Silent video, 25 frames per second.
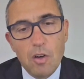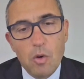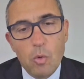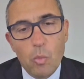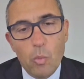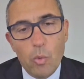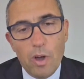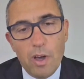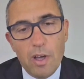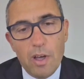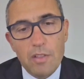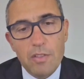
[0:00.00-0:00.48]

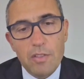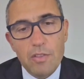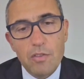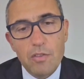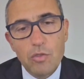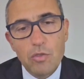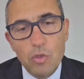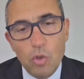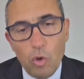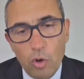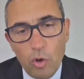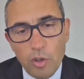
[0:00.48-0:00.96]
where
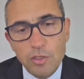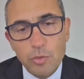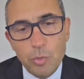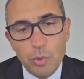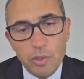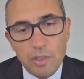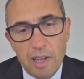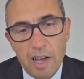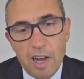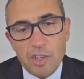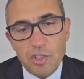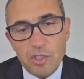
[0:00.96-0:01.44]
noise
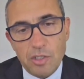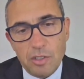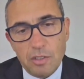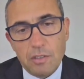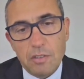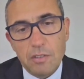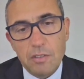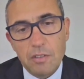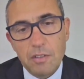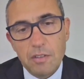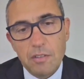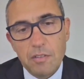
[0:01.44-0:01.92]

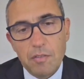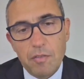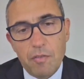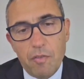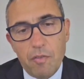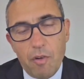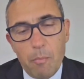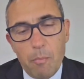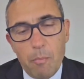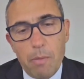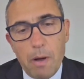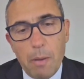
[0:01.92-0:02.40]
reduction
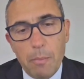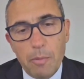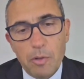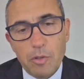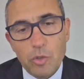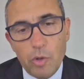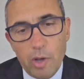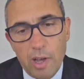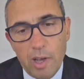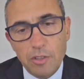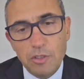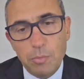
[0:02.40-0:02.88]
from
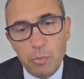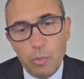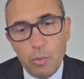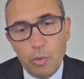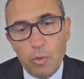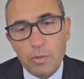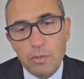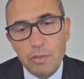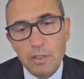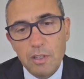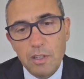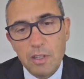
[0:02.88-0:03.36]
public
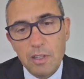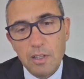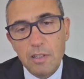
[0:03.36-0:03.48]
transport